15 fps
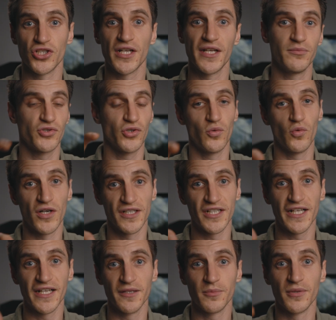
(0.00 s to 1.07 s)
of clips or one
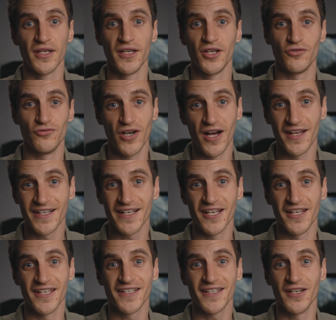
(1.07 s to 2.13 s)
clip, right
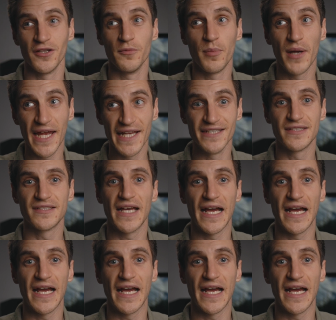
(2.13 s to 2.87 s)
click and paste